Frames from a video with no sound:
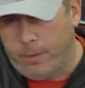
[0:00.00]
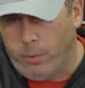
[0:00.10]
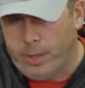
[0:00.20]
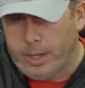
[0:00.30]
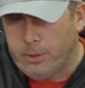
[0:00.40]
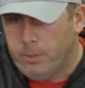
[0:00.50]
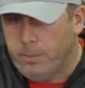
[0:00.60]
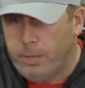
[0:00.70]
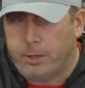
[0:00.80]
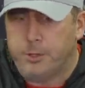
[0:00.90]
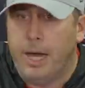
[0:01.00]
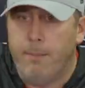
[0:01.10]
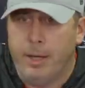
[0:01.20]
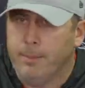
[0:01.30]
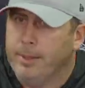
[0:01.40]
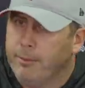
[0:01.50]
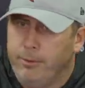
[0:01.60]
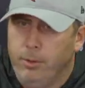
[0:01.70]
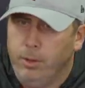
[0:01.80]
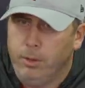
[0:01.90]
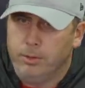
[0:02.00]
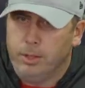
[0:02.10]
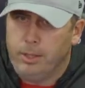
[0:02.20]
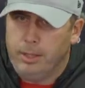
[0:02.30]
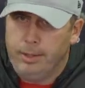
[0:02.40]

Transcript: I we got to do a better job making them kick field goals and,